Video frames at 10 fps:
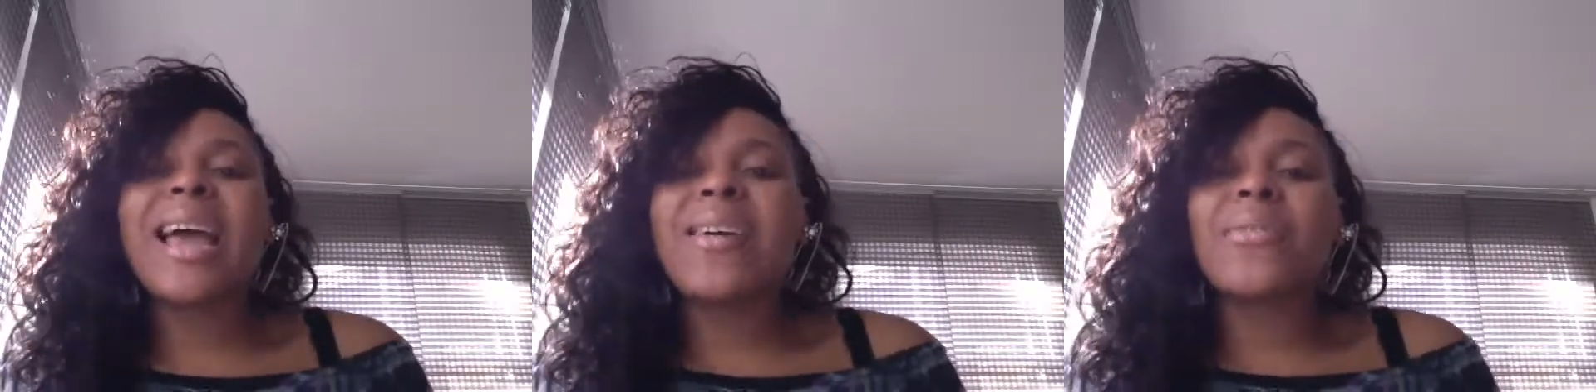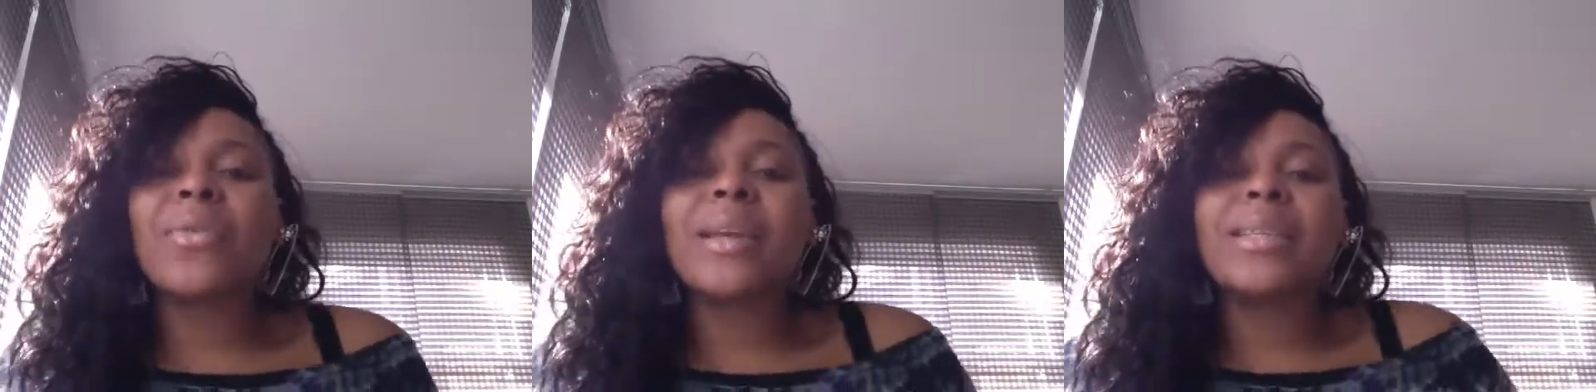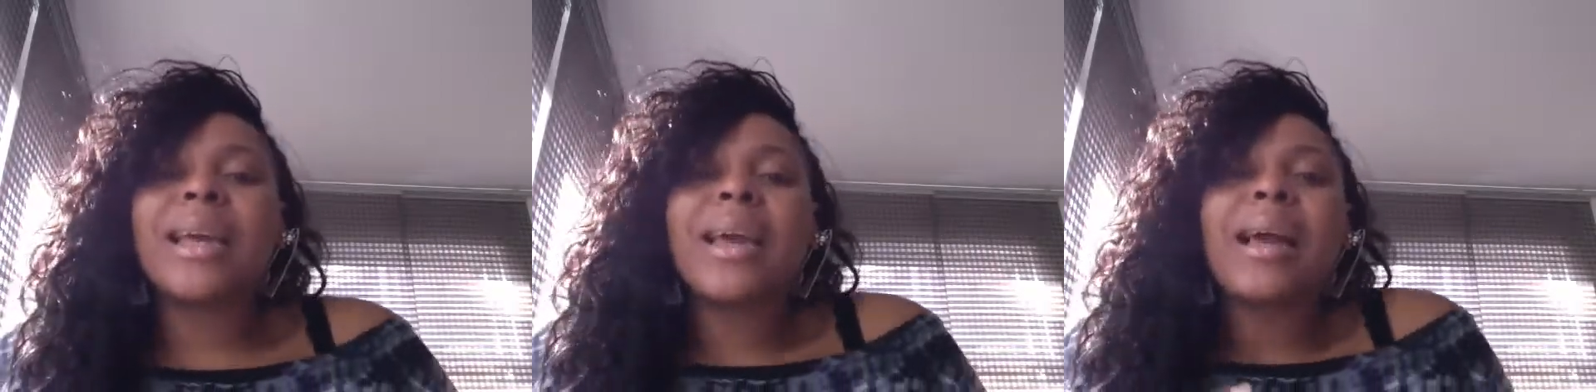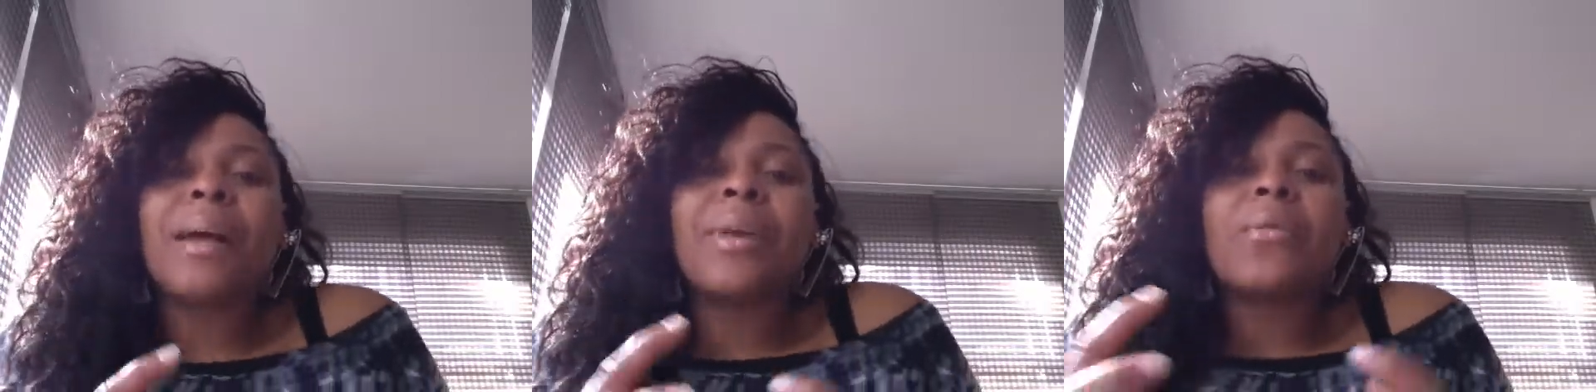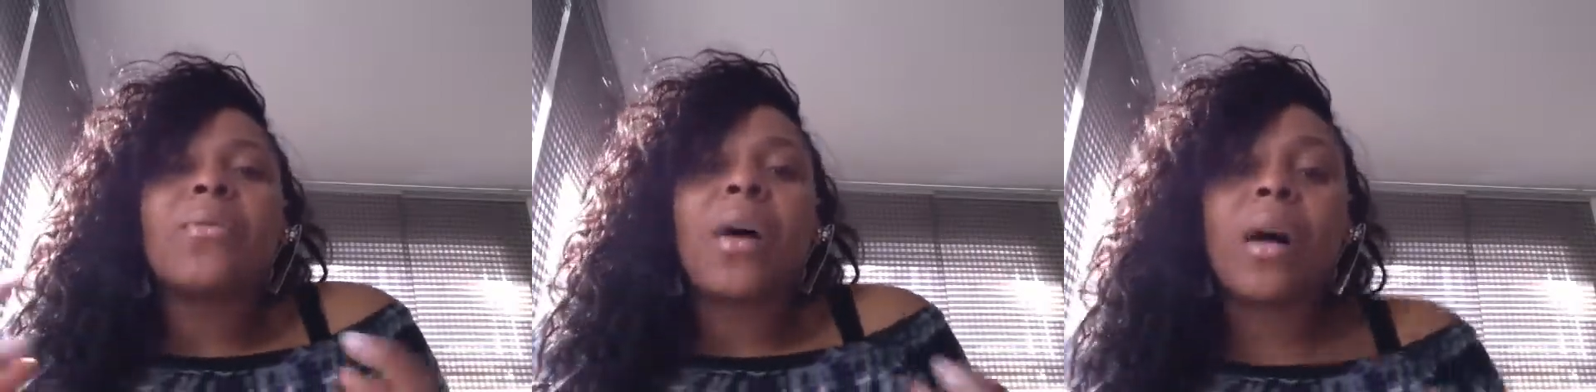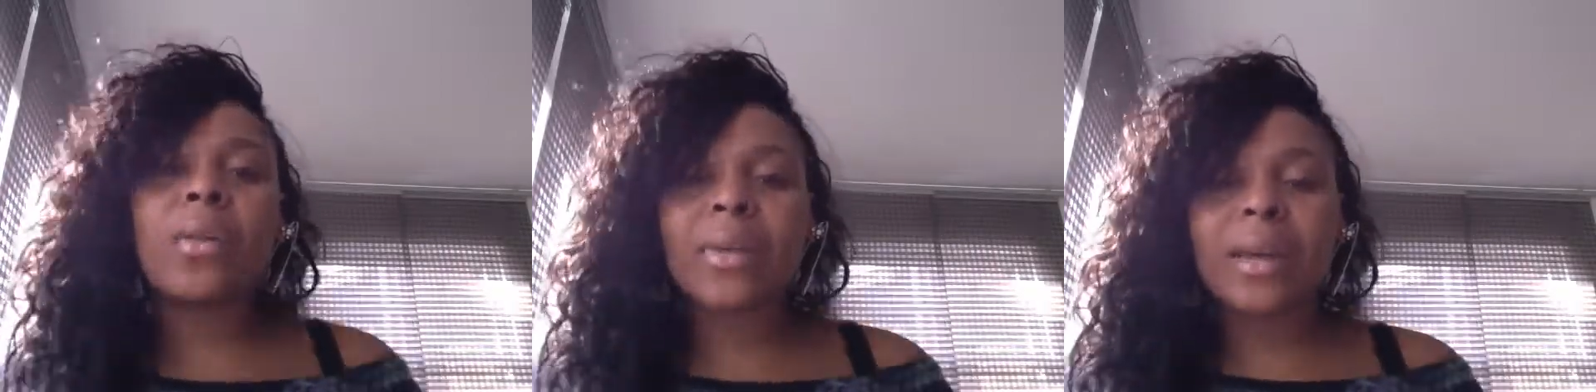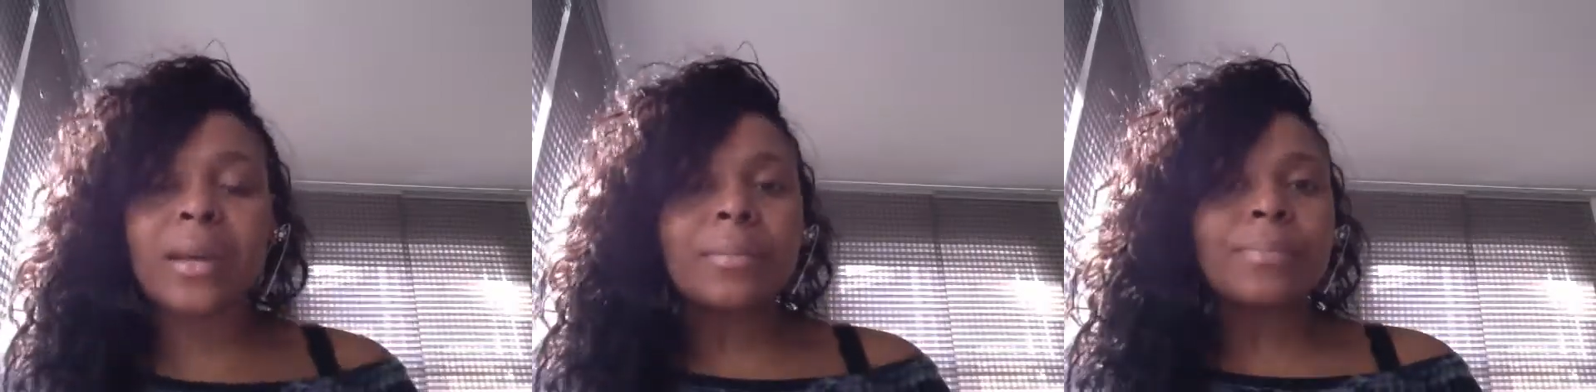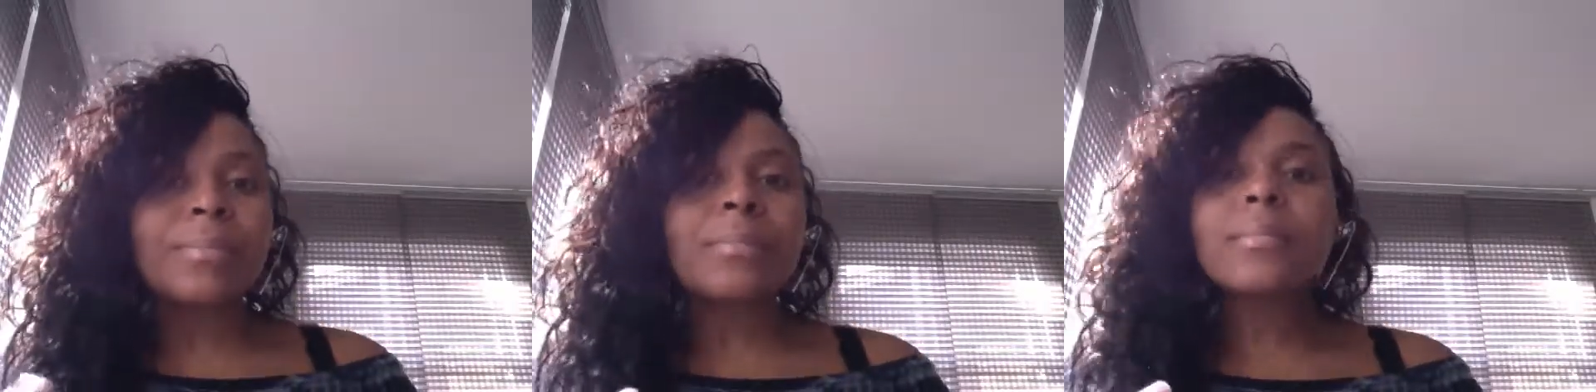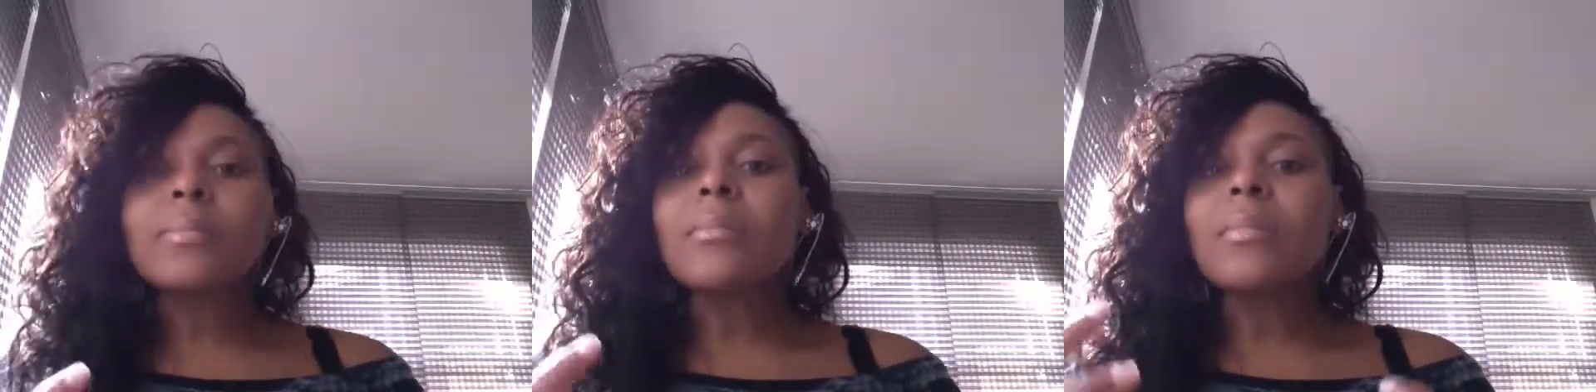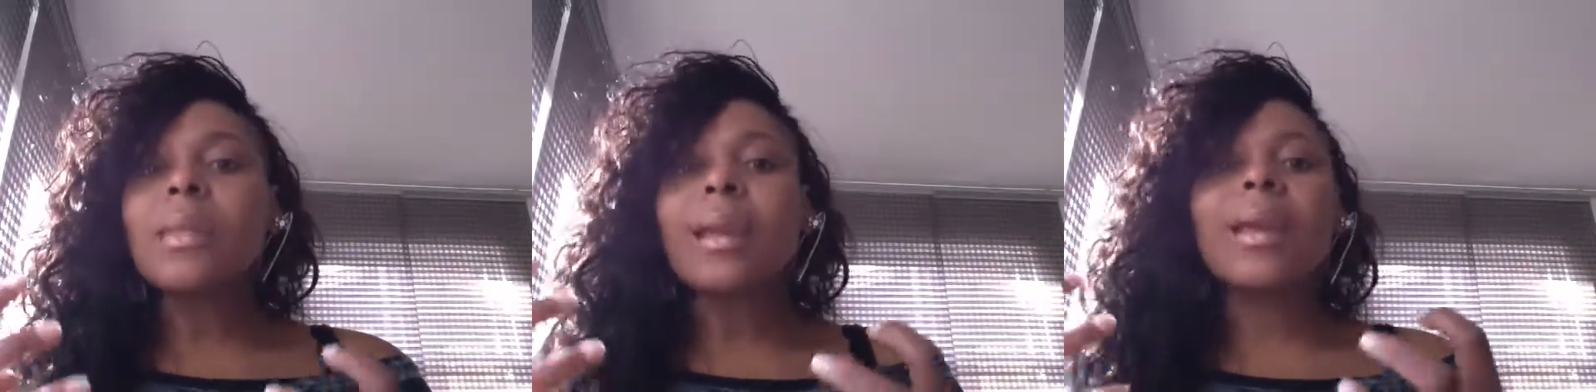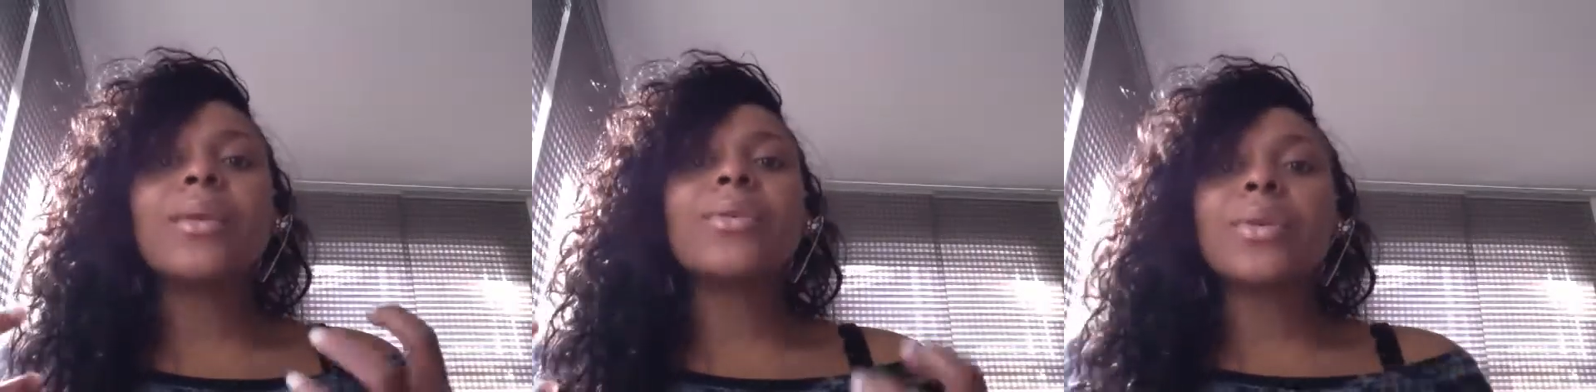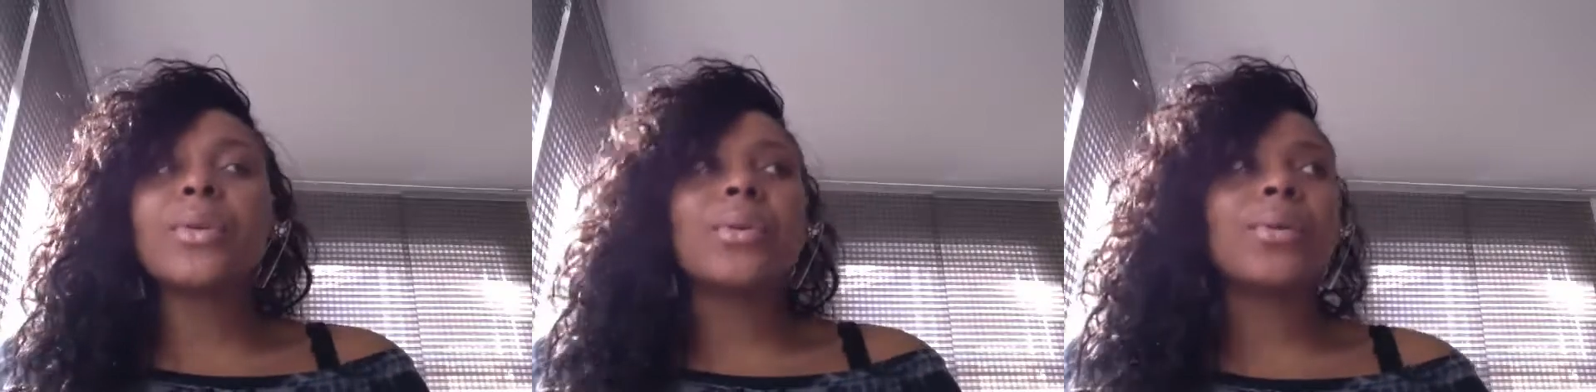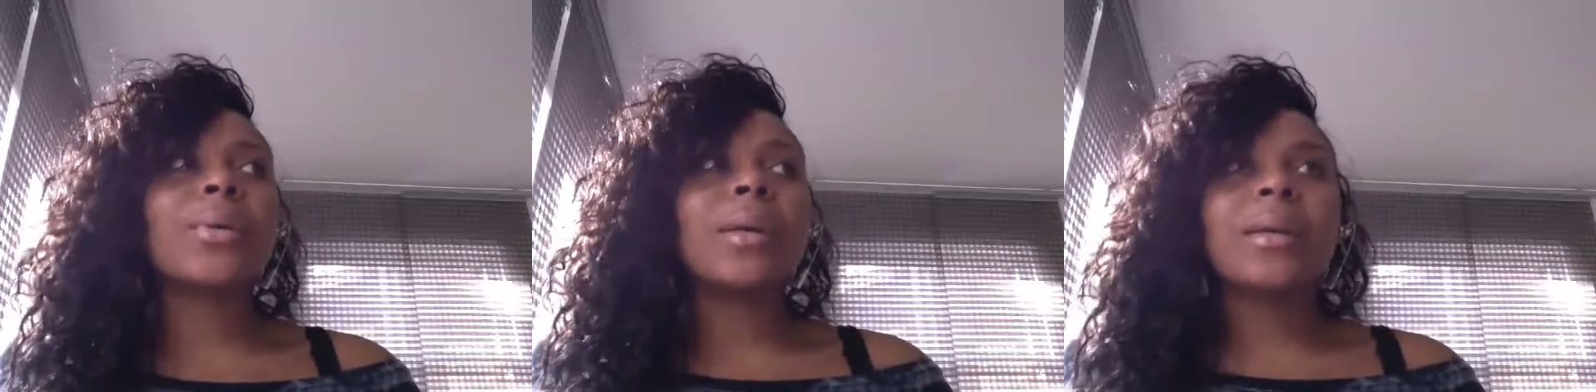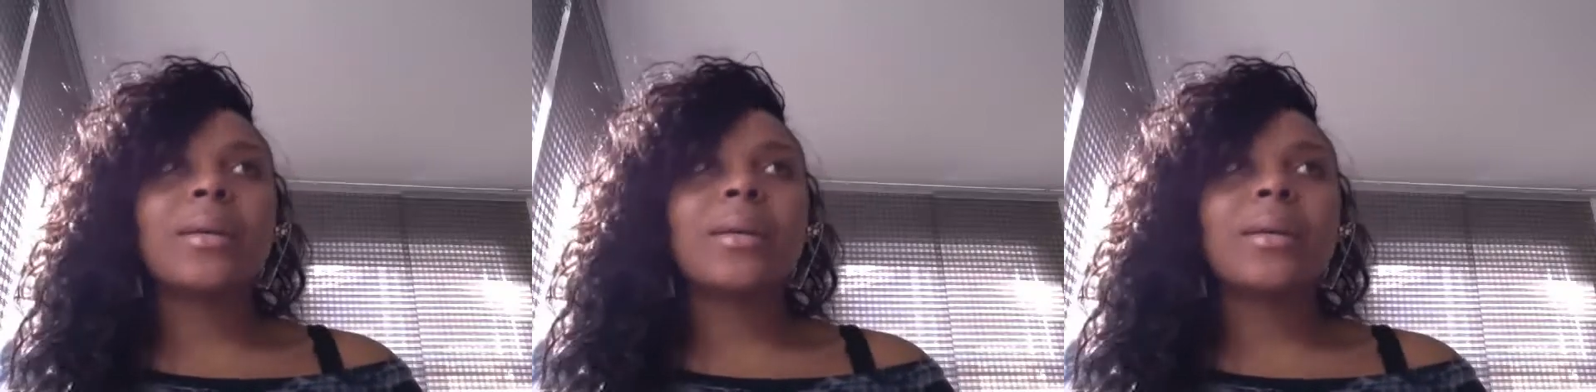every day I'm evolving into